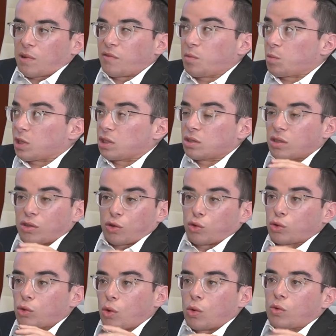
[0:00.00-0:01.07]
Everybody's in their
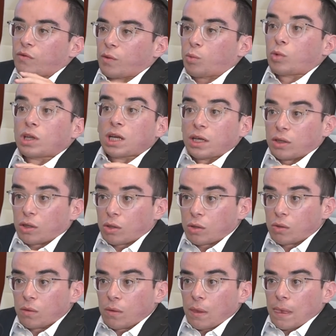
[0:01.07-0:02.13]
from what I
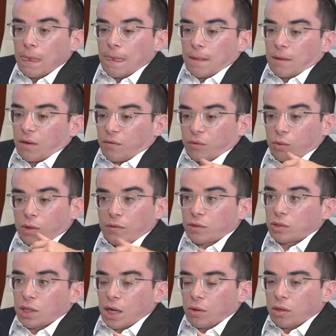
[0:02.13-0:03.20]
know of
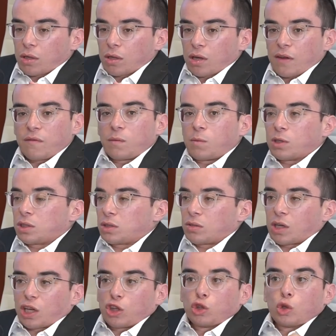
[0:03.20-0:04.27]
whoever's out there, everybody's
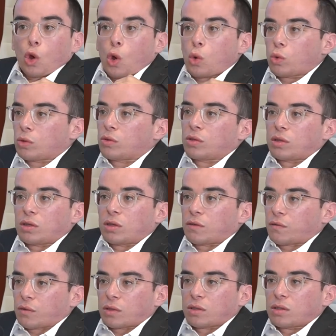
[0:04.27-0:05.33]
like totally
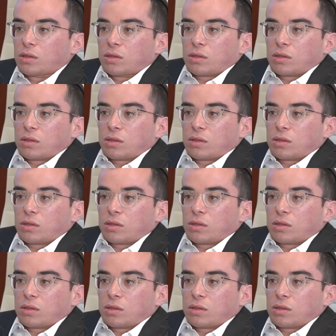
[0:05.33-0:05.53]
different.